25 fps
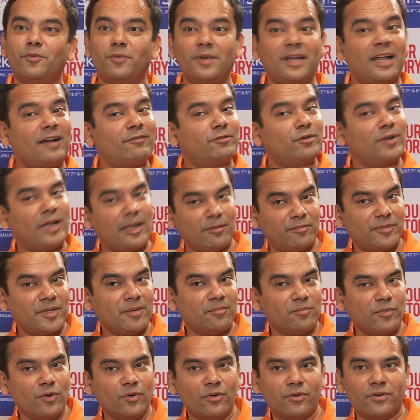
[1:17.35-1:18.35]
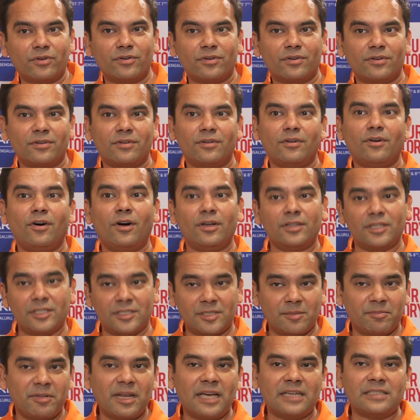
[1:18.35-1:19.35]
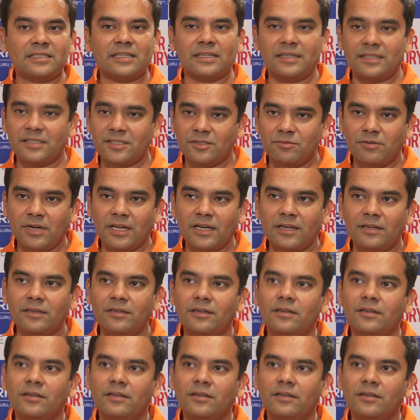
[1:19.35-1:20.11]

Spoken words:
we'll have to help them more on the supply side as well.